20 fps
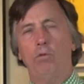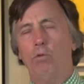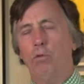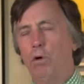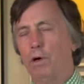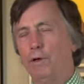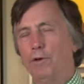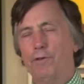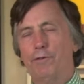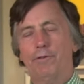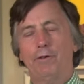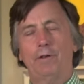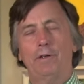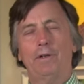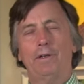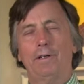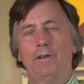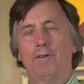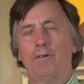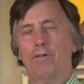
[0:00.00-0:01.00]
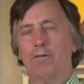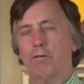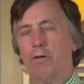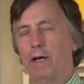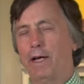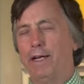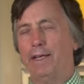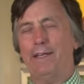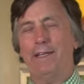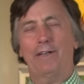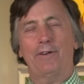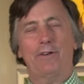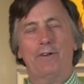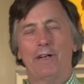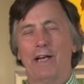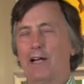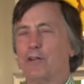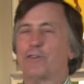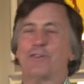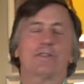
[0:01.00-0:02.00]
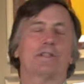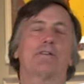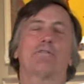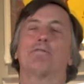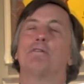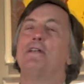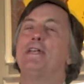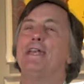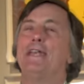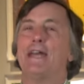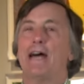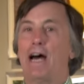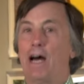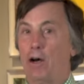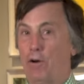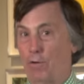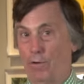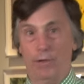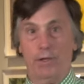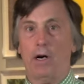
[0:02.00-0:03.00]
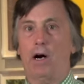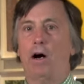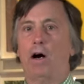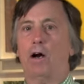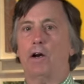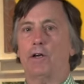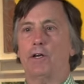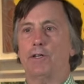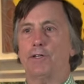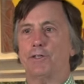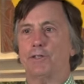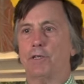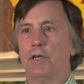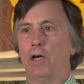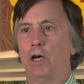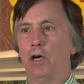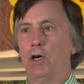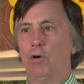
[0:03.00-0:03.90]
wonderful, great, internationally renowned artists